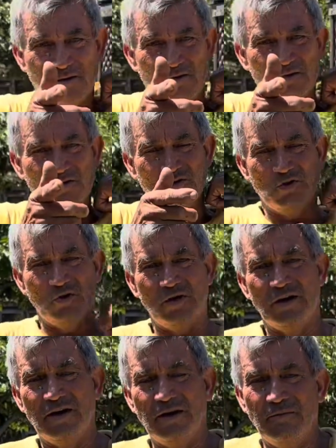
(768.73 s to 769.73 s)
You
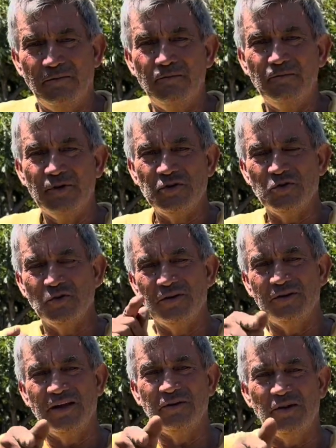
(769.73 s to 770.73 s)
should be sure
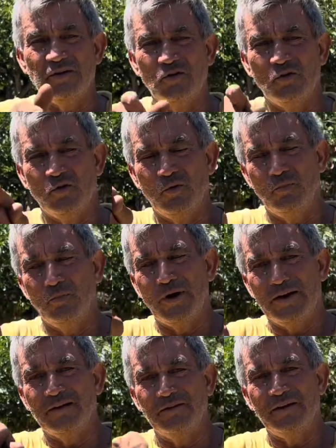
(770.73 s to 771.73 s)
in there that you
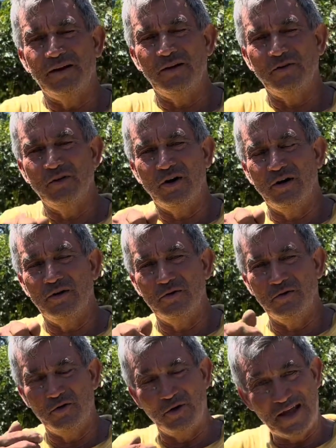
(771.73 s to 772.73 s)
mark in there if
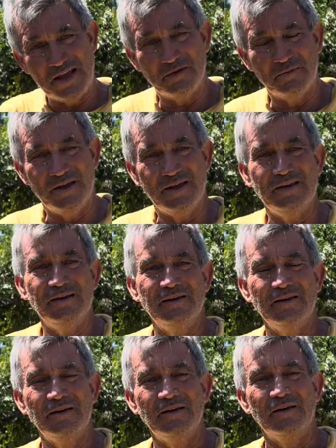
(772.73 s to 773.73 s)
you like me
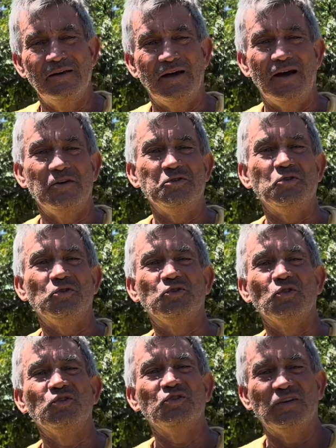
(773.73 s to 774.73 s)
and you
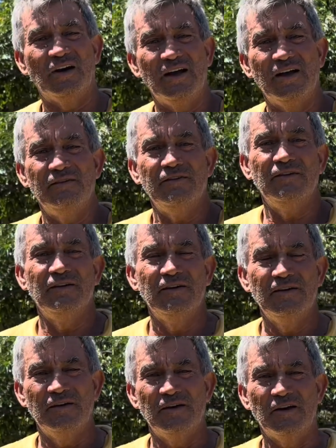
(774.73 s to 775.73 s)
subscribe
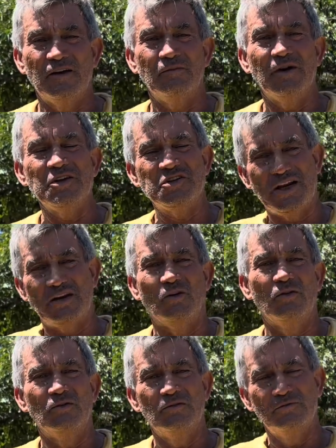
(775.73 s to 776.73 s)
in my
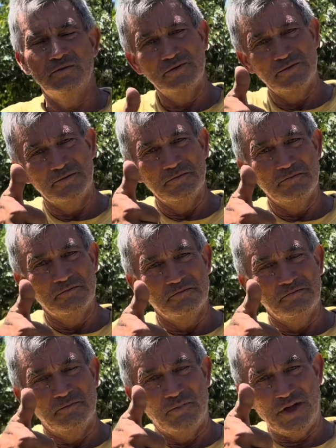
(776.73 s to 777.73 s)
channel.
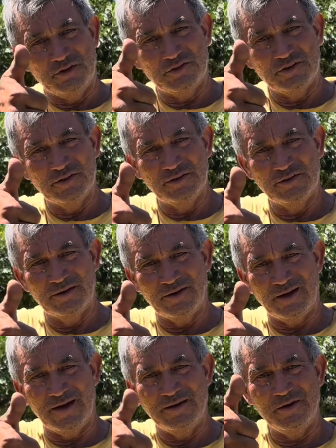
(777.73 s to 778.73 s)
Please,
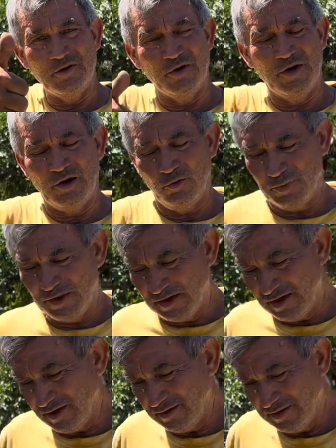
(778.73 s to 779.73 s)
I need your help in
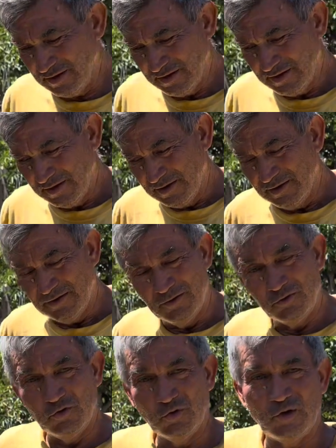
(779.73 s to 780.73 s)
there,
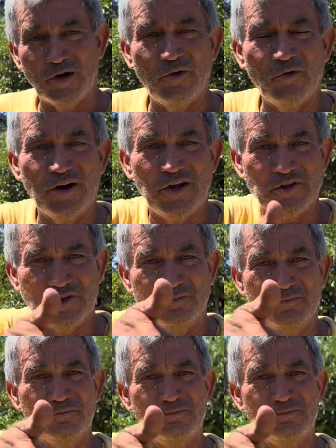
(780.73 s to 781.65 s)
your collaboration.